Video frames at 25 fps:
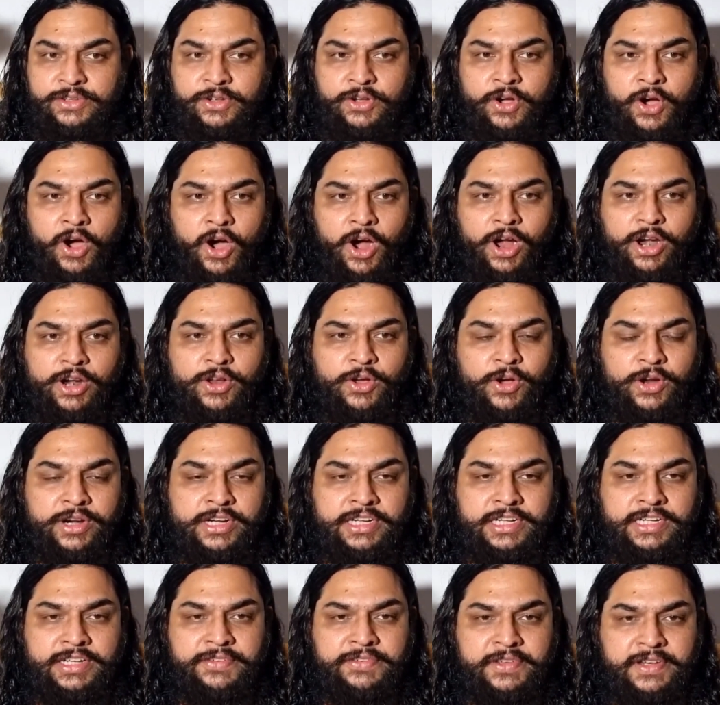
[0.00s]
God or
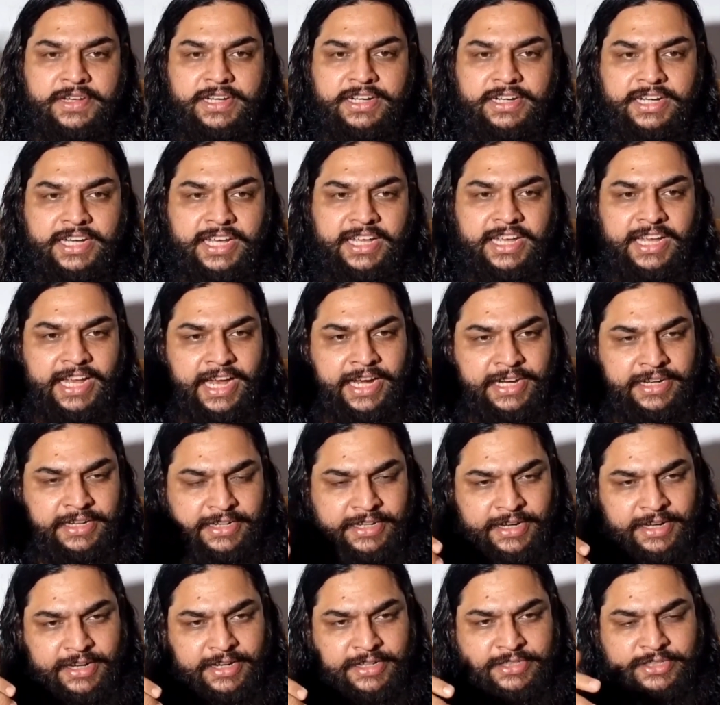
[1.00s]
divinity
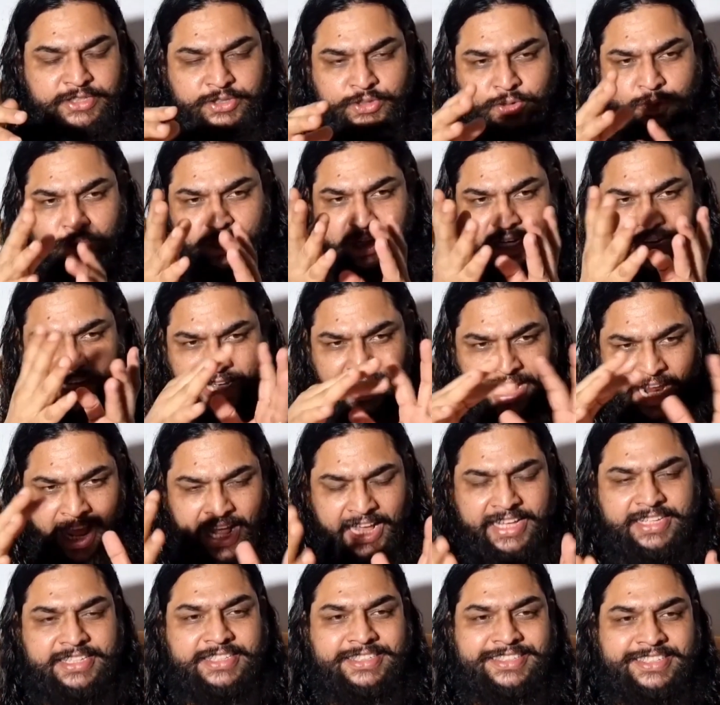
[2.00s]
enters through the
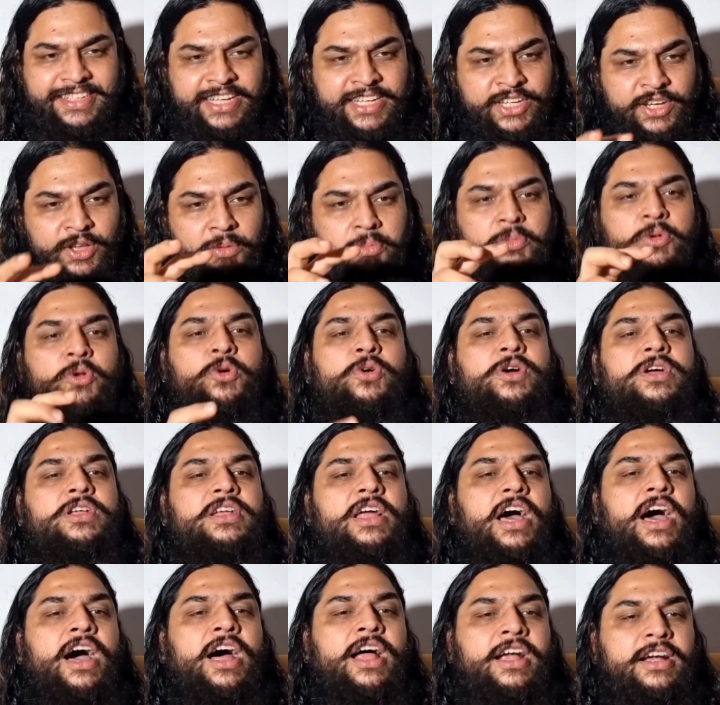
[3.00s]
cracks in your broken
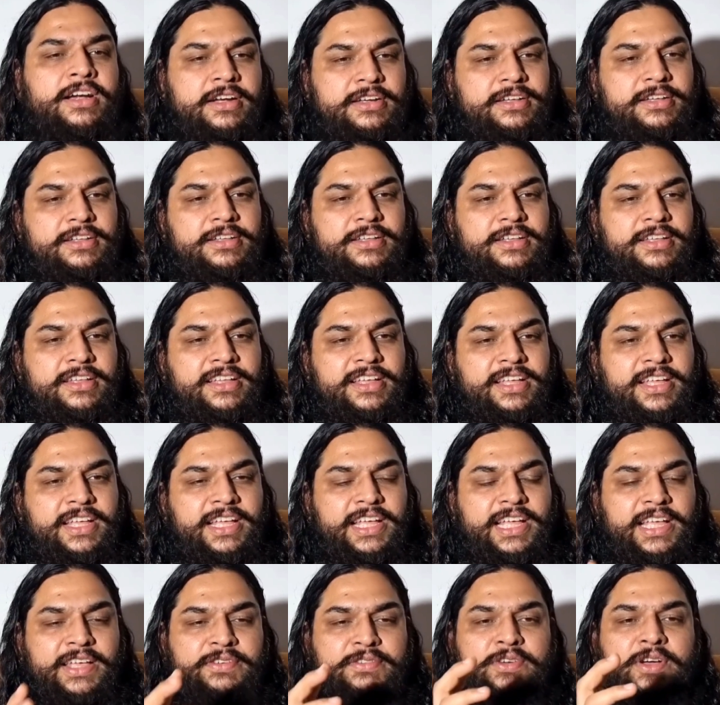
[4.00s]
heart.
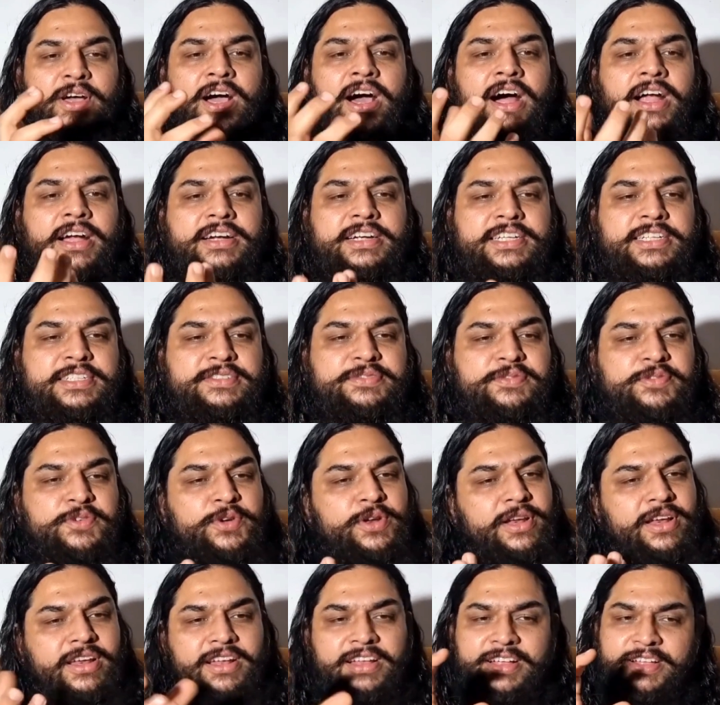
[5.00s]
Your heart is
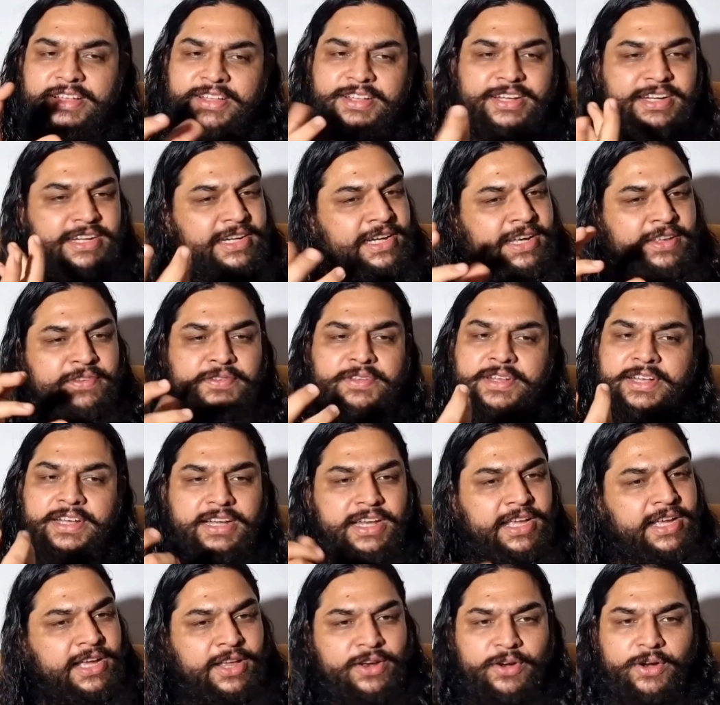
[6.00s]
full,
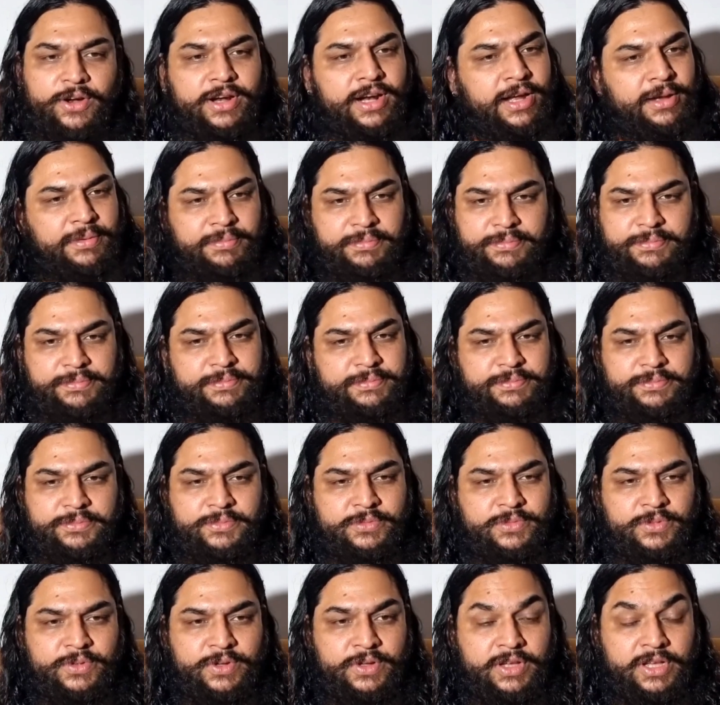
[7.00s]
divinity cannot come.
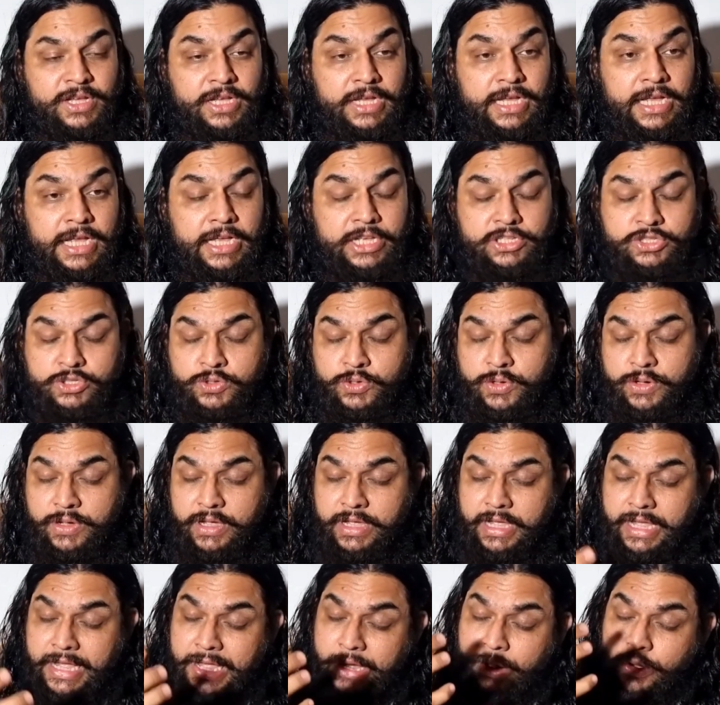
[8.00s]
So,
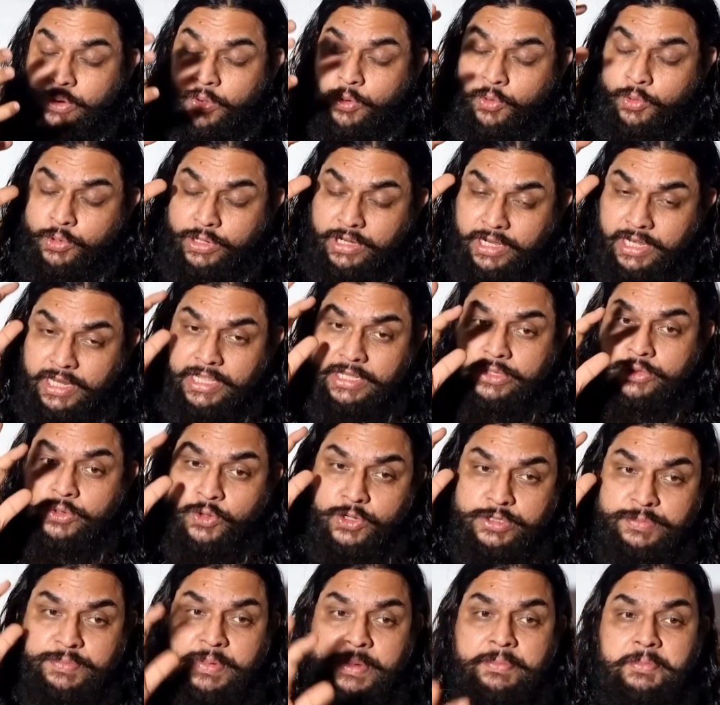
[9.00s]
only
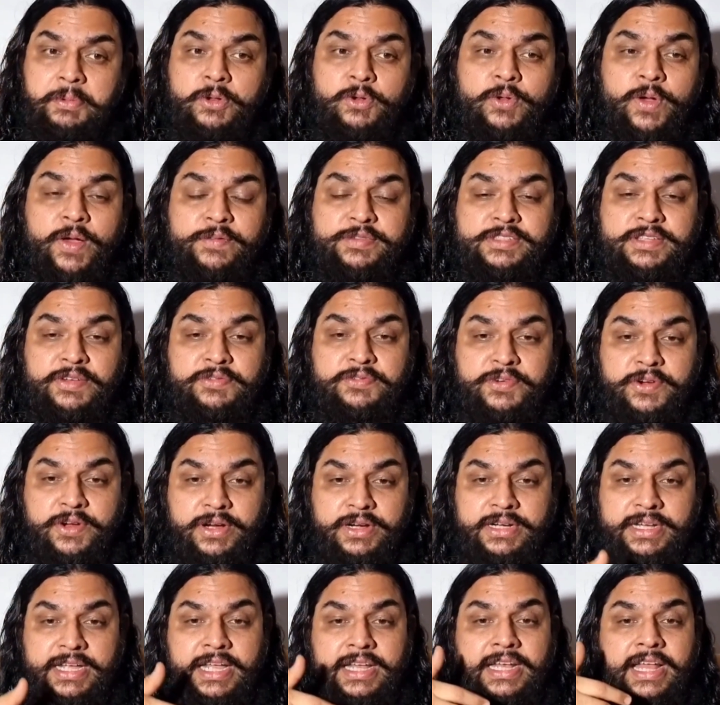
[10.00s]
those people who have
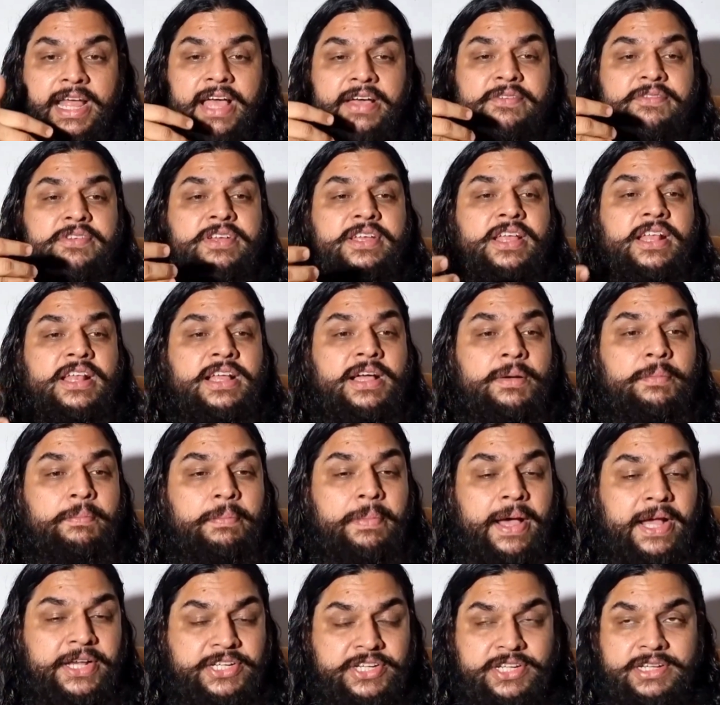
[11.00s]
suffered can have real
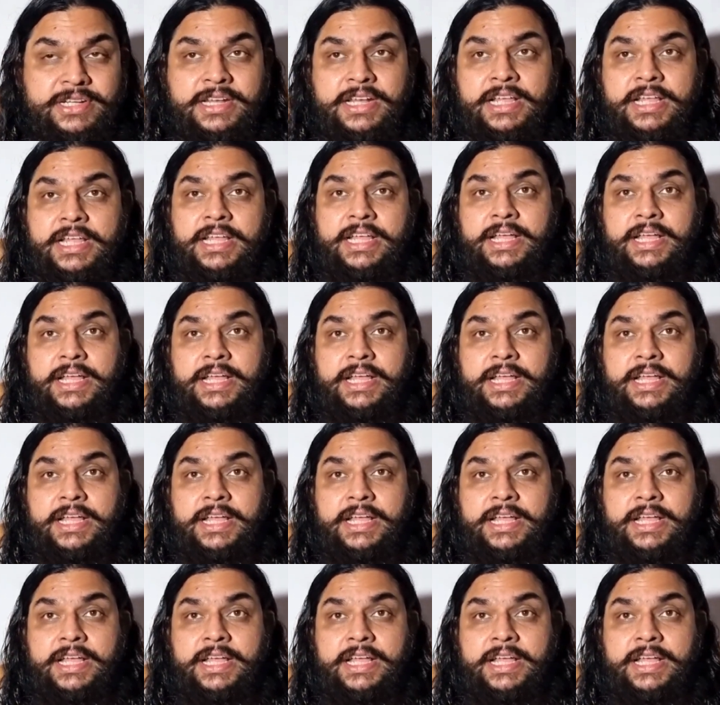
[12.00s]
compassion.